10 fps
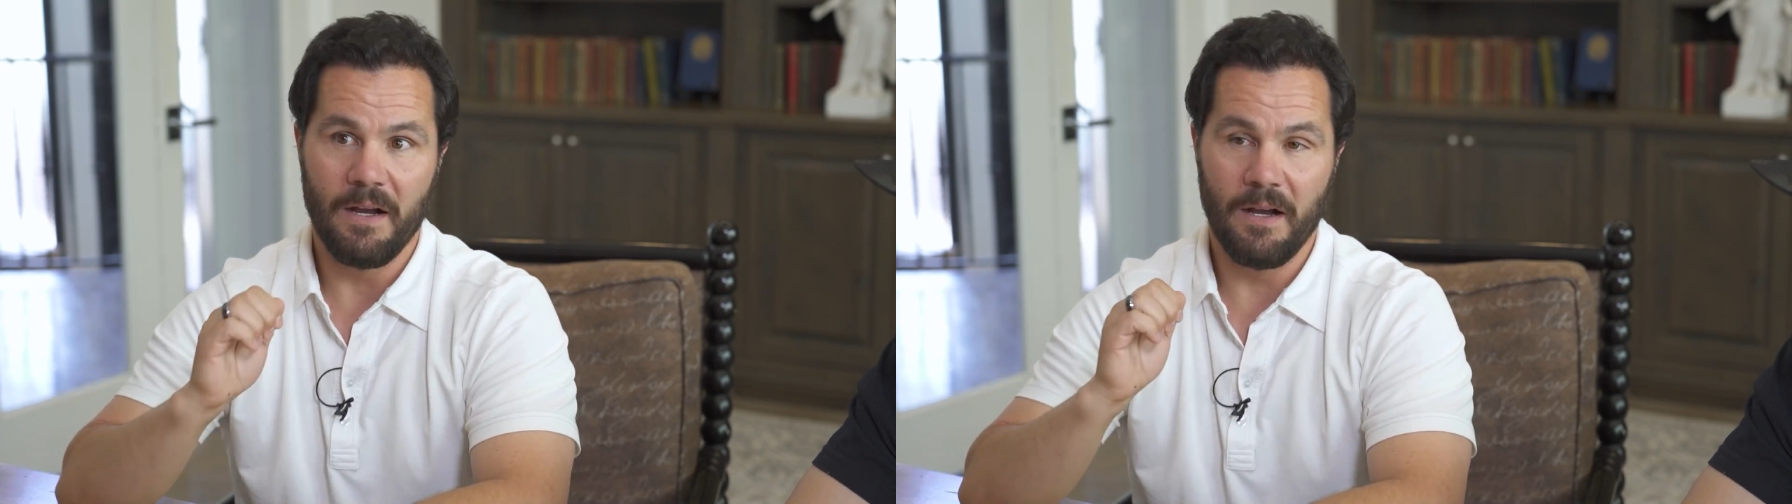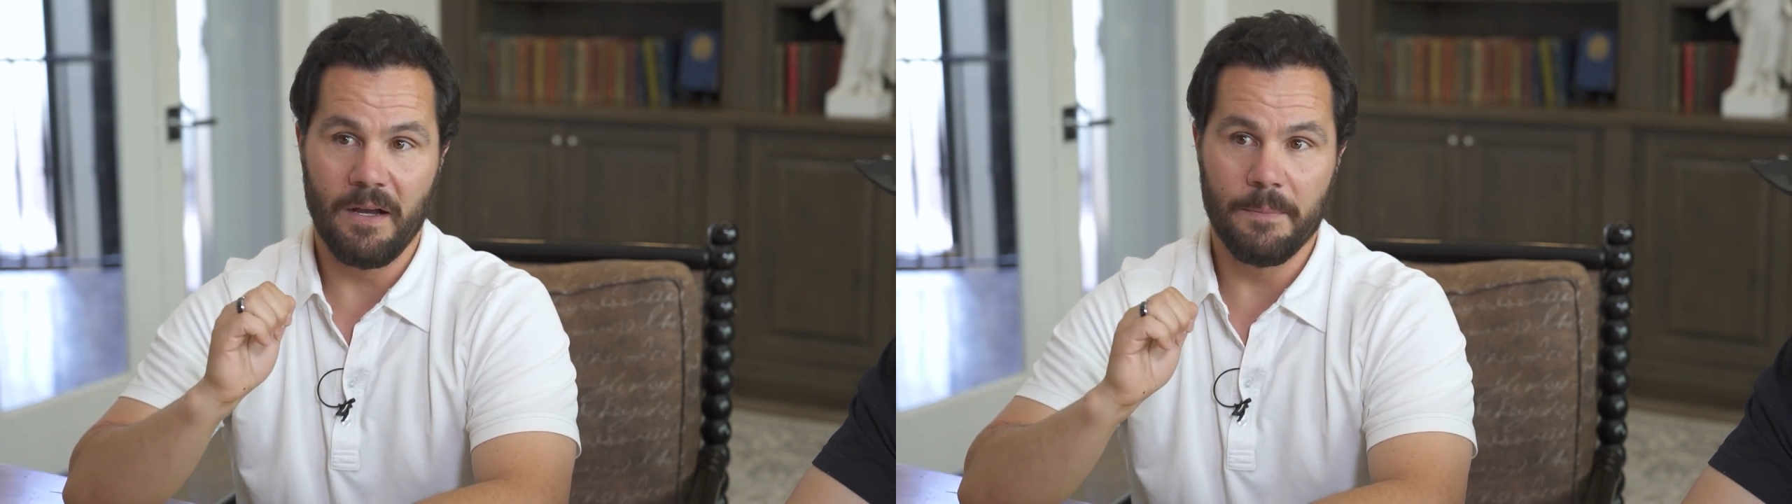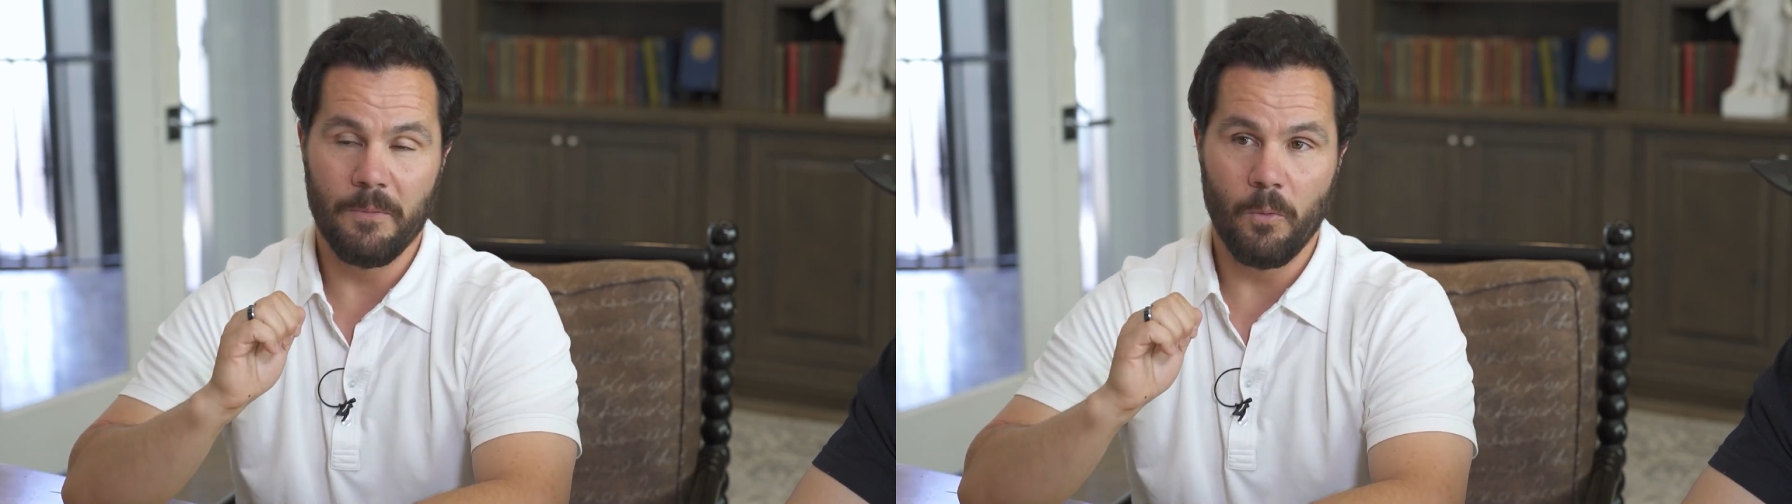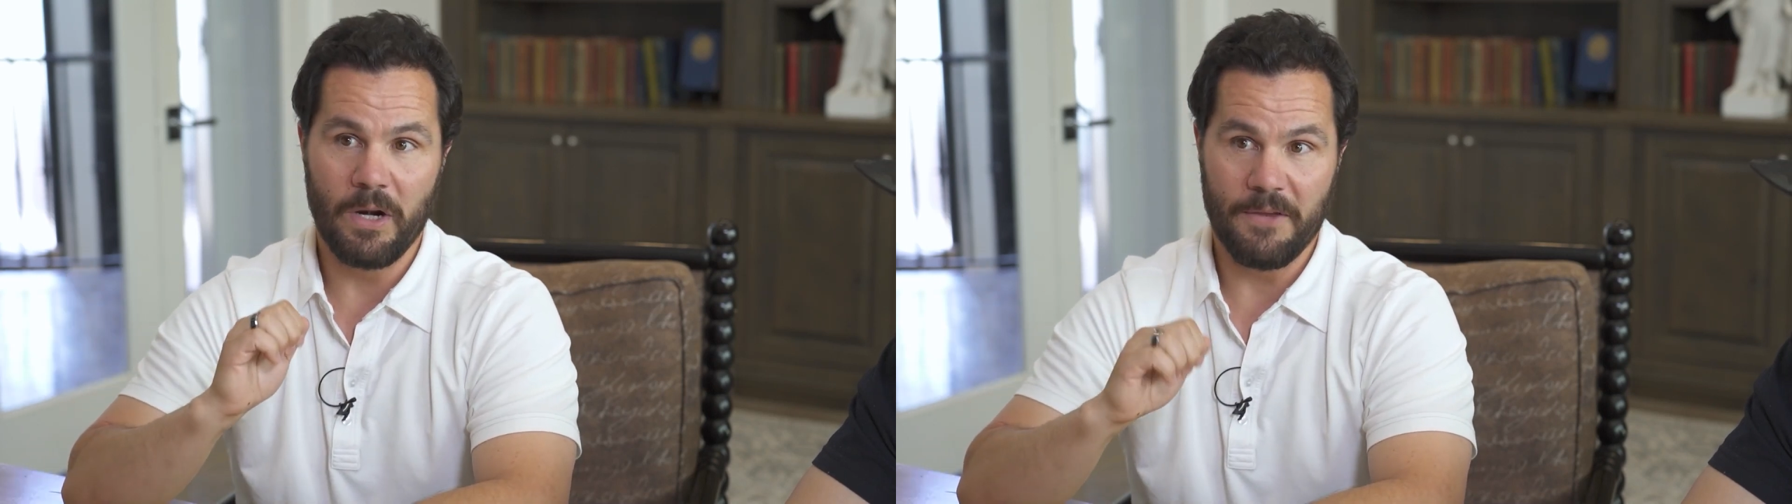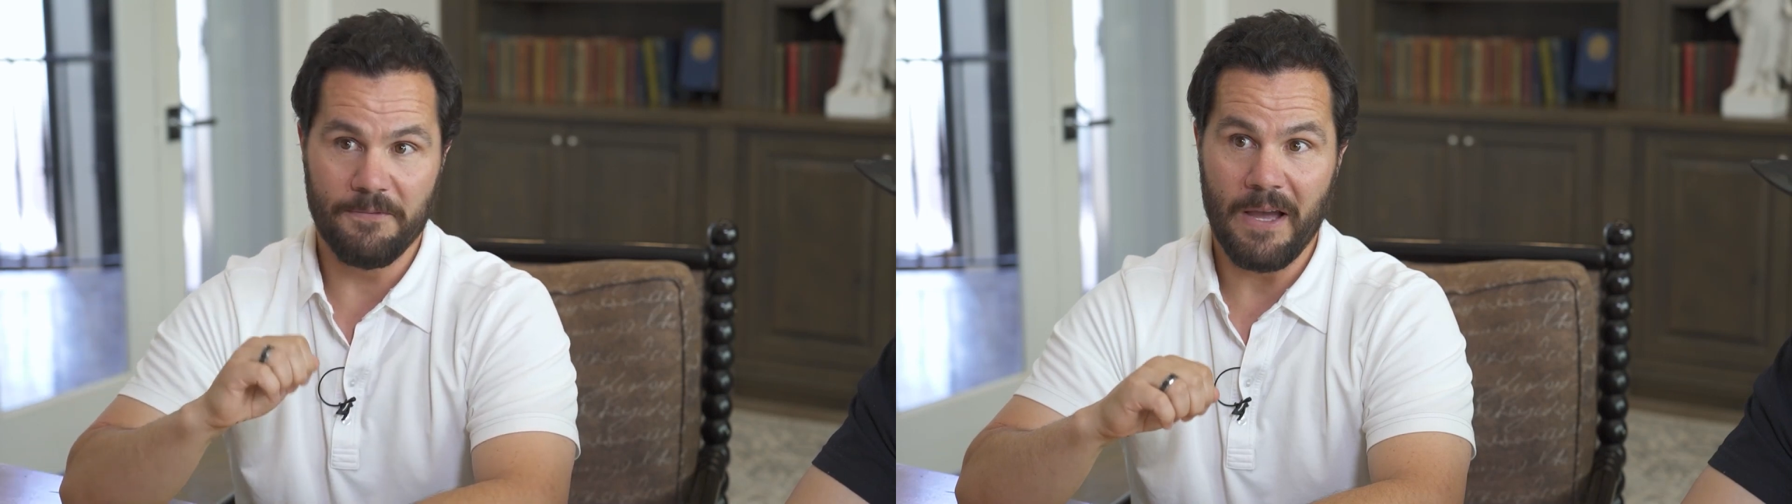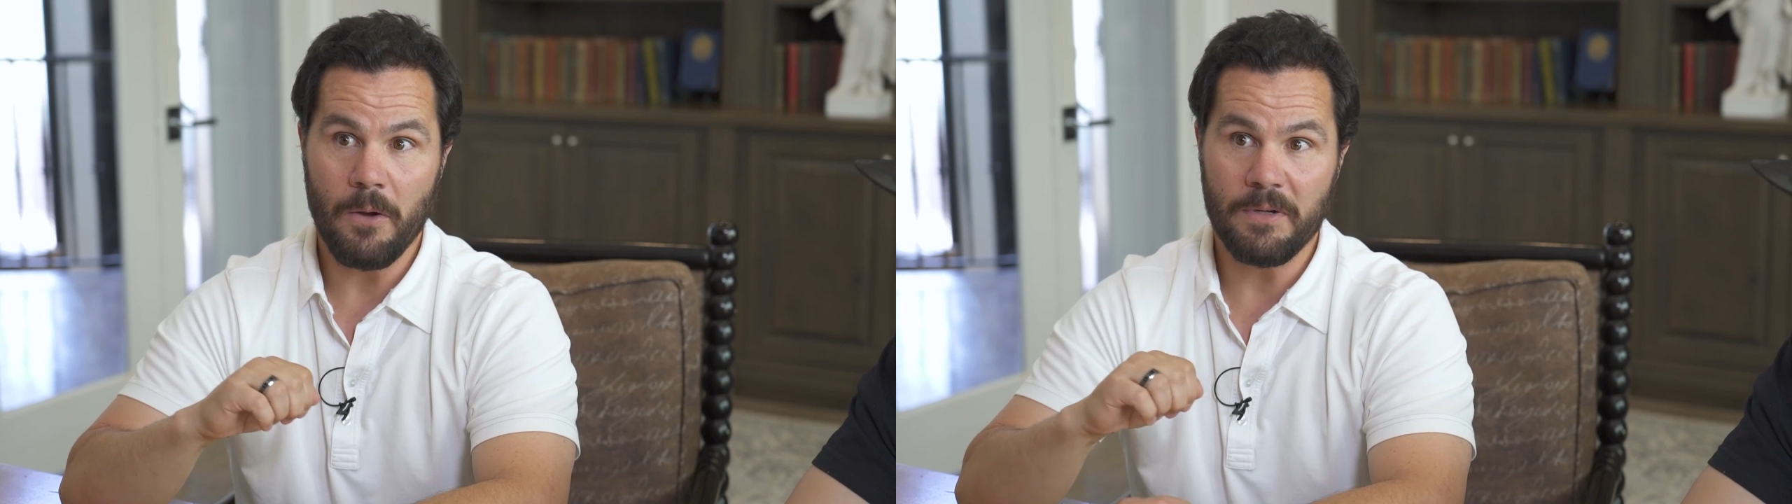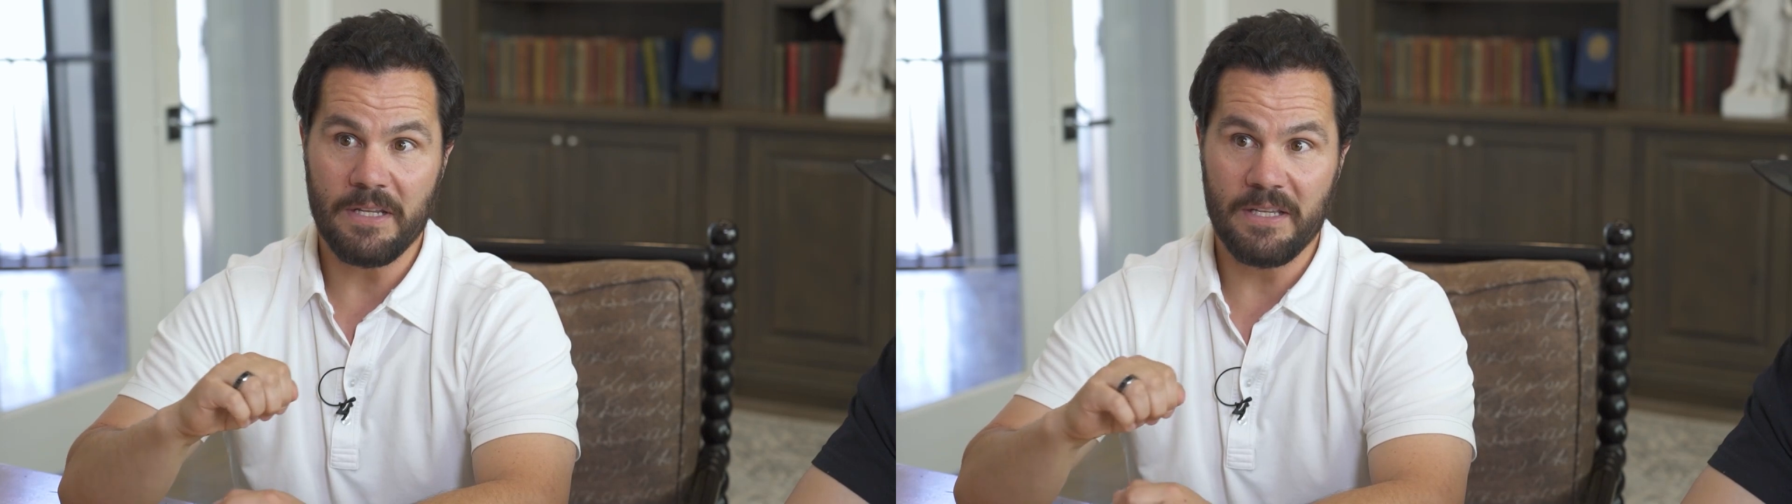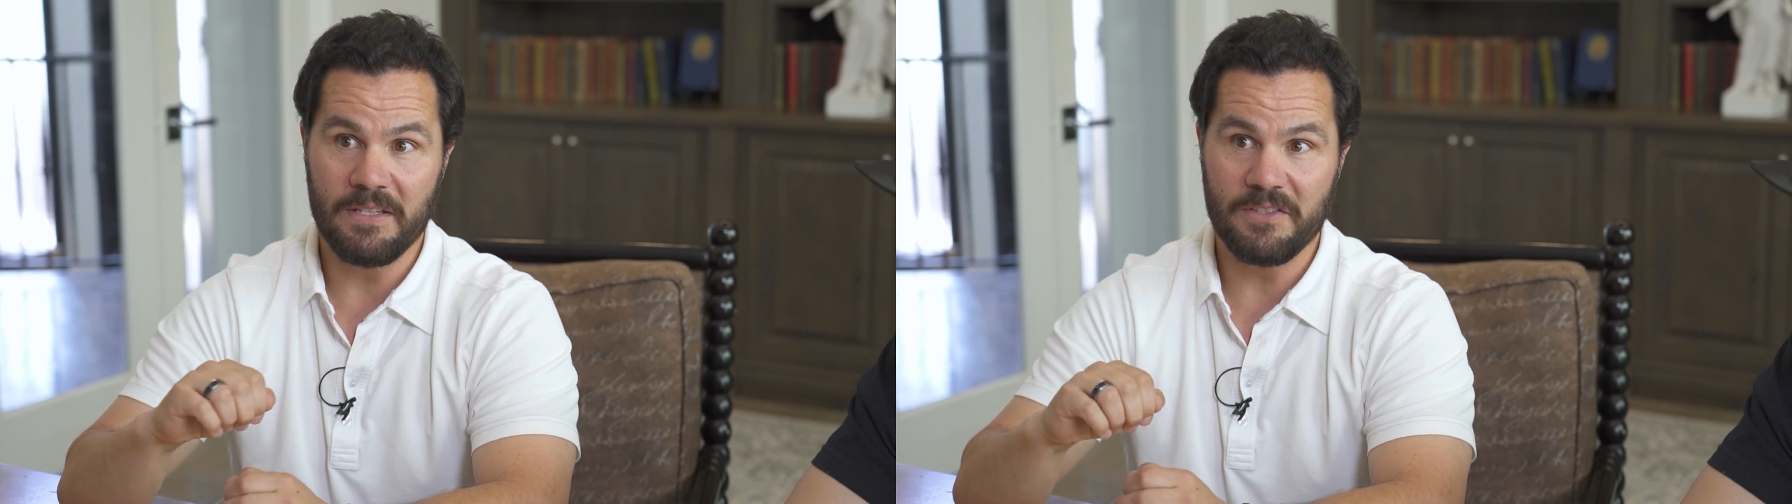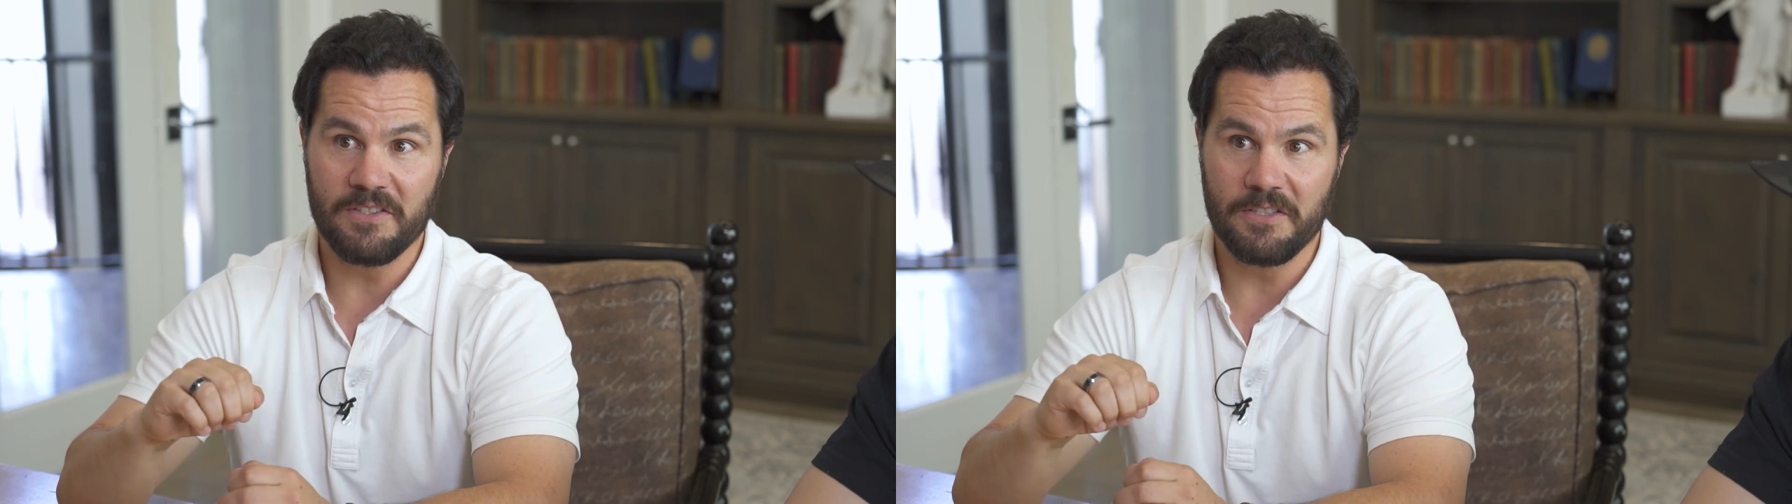Um, what I found is